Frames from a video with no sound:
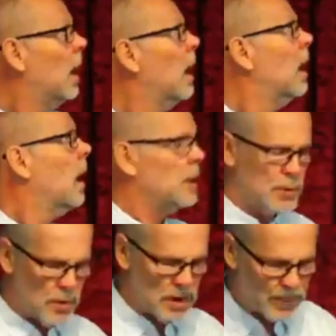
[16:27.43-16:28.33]
I just
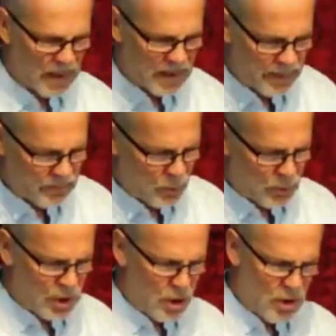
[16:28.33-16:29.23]
want to spend a bit more
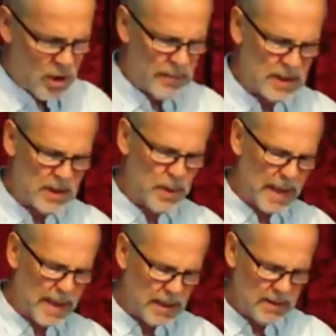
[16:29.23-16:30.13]
time
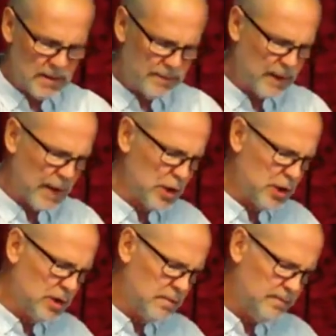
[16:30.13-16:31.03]
explaining
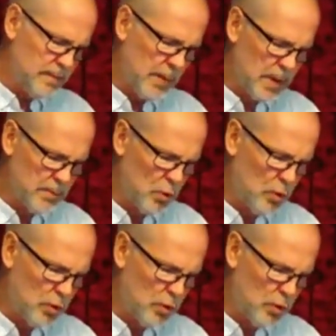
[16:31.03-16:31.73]
flesh a bit more.